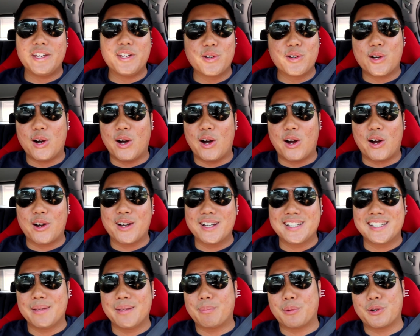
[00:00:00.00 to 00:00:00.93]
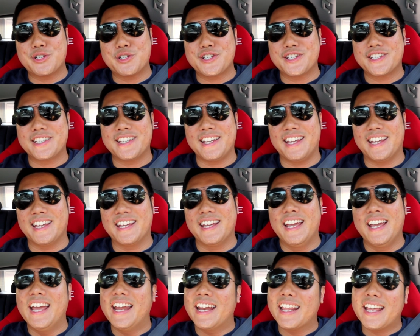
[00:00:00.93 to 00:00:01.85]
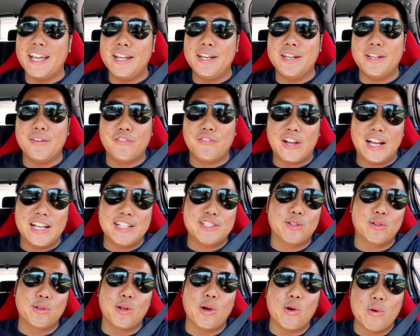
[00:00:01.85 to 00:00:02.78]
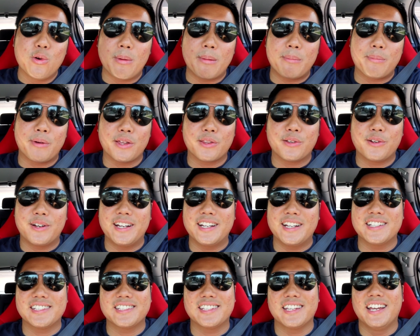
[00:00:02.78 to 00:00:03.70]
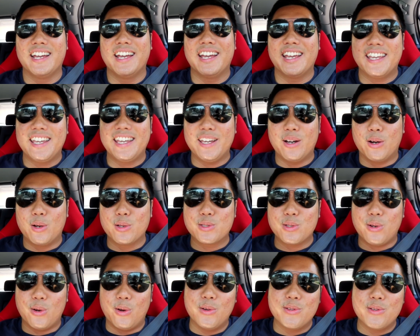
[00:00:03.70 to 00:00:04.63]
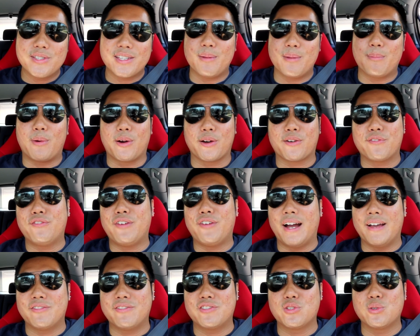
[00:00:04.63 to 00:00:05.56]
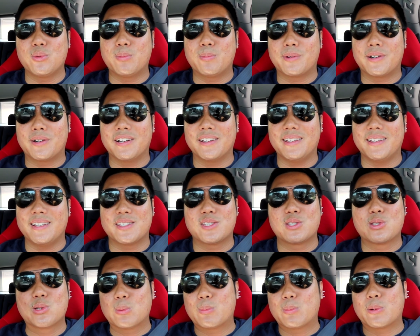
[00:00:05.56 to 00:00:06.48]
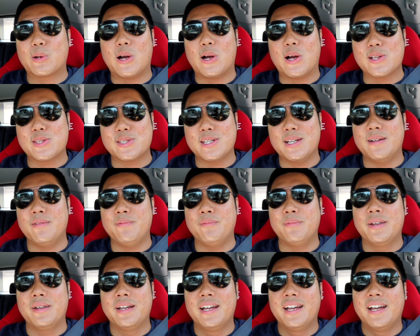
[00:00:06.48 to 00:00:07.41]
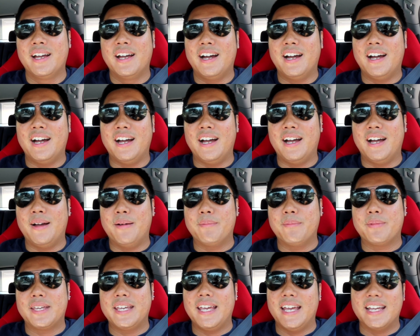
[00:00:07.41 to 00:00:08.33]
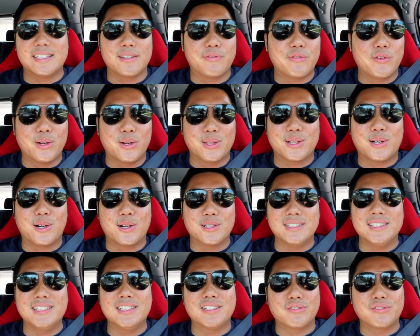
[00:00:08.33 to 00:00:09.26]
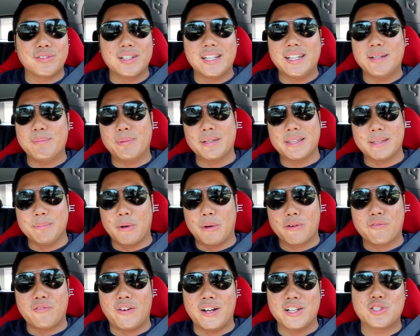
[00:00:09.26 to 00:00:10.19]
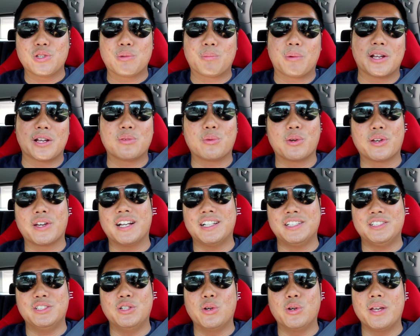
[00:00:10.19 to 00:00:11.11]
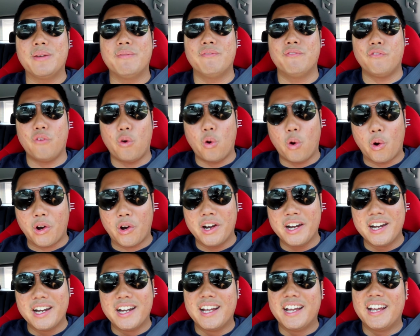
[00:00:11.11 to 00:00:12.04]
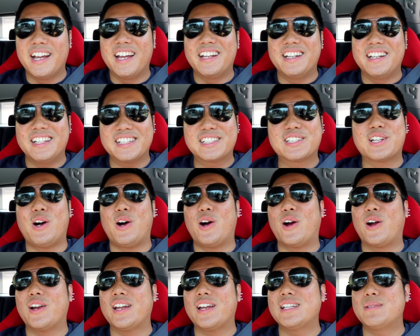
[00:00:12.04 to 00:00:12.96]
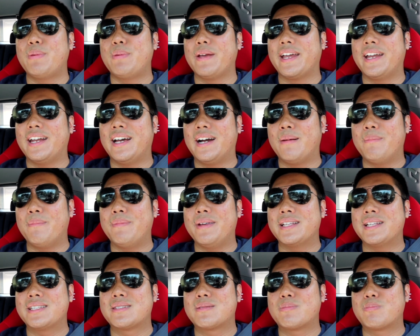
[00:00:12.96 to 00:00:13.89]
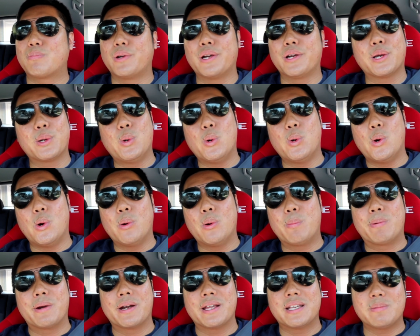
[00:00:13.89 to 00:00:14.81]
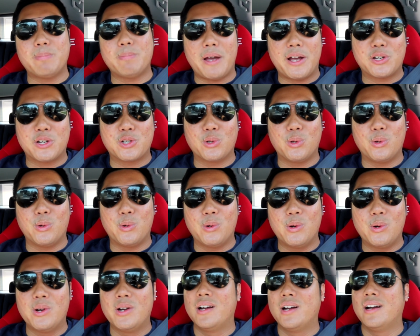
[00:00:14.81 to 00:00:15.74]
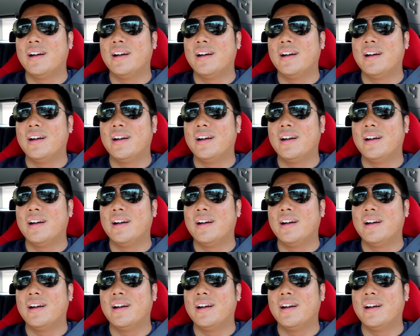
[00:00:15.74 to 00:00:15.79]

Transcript: new car is he purchasing? And again, if you guys don't know who my brother is, he also owns that Mark 5 Supra. That's super awesome. He has a few other cars in his fleet, but the Mark 5 Supra is what you guys know him for. This car he's picking up, it's pretty cool, pretty special.